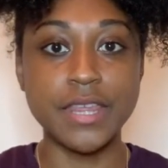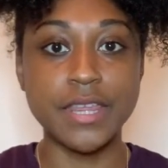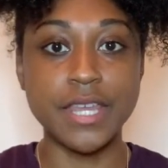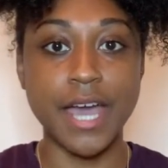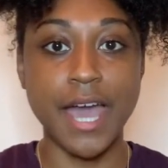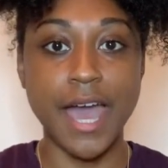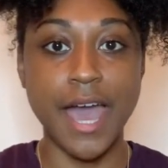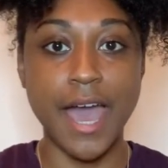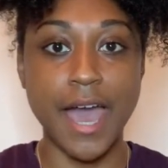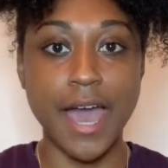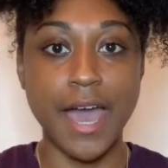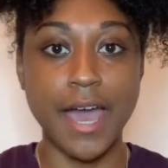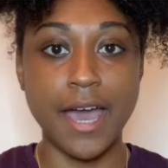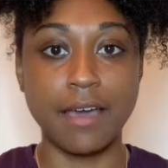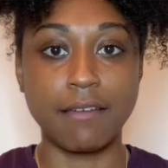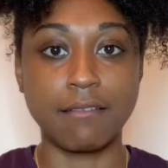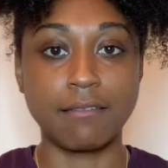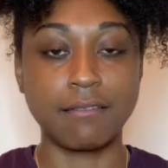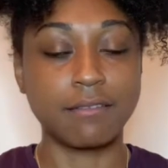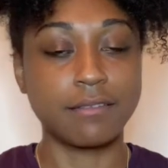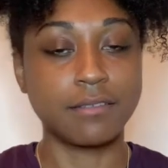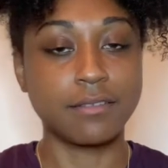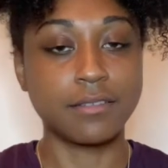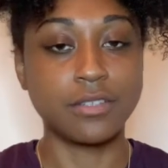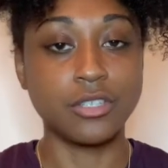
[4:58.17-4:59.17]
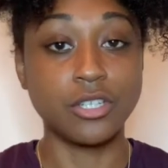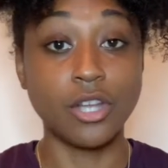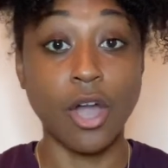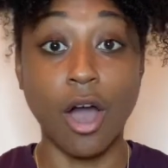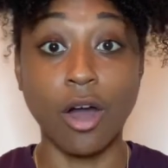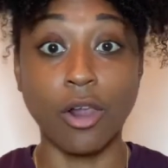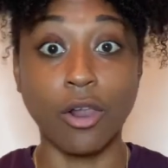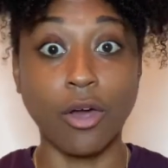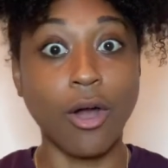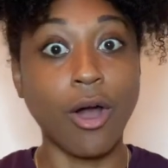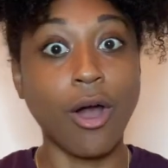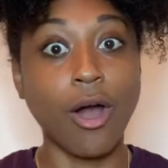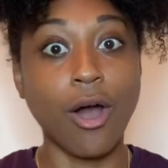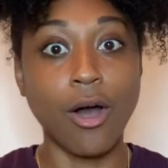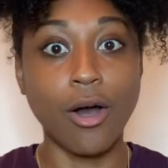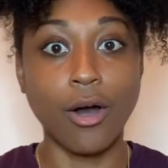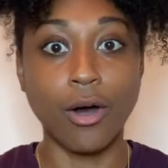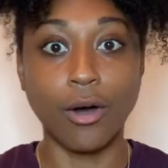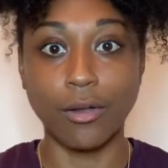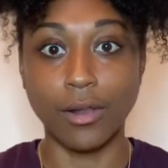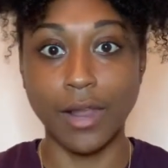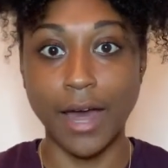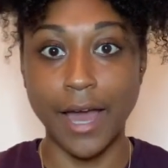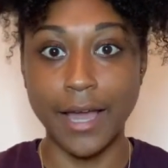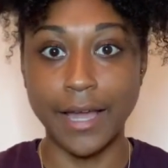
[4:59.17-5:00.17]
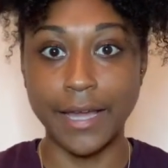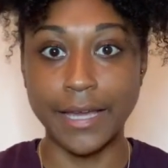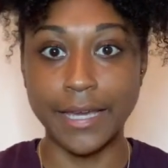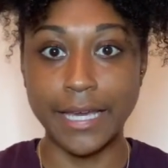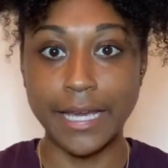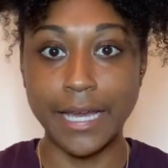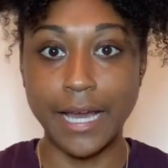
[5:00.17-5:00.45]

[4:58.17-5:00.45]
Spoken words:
that y'all are all like